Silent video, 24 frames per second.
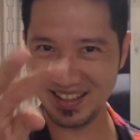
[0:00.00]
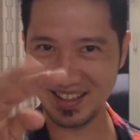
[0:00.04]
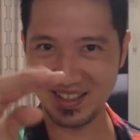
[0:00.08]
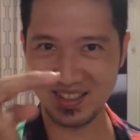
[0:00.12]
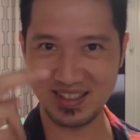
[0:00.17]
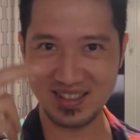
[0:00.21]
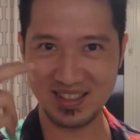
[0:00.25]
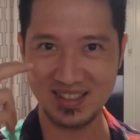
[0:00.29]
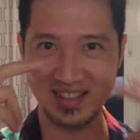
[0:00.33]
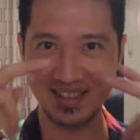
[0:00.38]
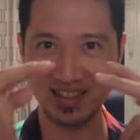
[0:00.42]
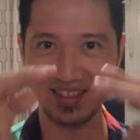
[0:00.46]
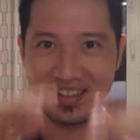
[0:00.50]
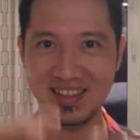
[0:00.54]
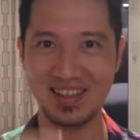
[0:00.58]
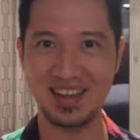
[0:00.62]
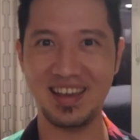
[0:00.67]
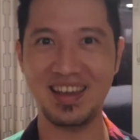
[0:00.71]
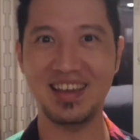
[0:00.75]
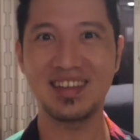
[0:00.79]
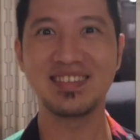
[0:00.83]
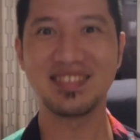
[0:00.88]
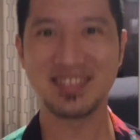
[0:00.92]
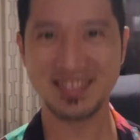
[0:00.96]
Yes.
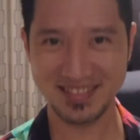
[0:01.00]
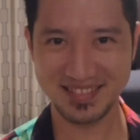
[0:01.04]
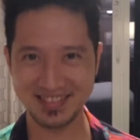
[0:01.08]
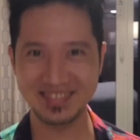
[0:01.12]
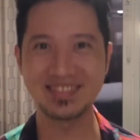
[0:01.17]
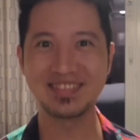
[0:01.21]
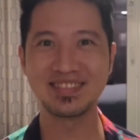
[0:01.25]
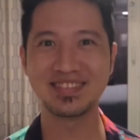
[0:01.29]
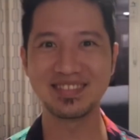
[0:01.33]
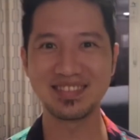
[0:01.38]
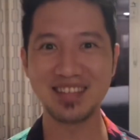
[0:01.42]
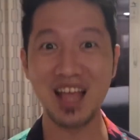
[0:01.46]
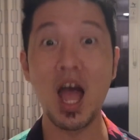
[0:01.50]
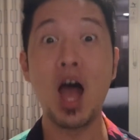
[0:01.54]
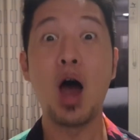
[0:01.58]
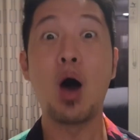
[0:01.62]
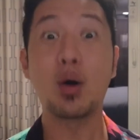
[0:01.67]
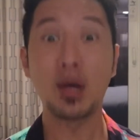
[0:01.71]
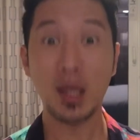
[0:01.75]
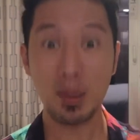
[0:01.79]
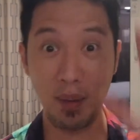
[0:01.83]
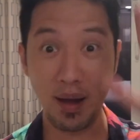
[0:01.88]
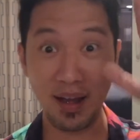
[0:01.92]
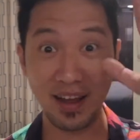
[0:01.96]
Yeah.
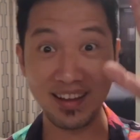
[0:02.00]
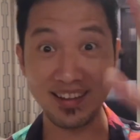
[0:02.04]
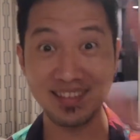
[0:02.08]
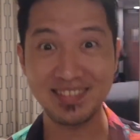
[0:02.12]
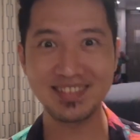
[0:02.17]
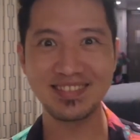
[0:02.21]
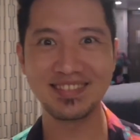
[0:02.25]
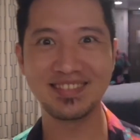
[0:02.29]
Okay, bye.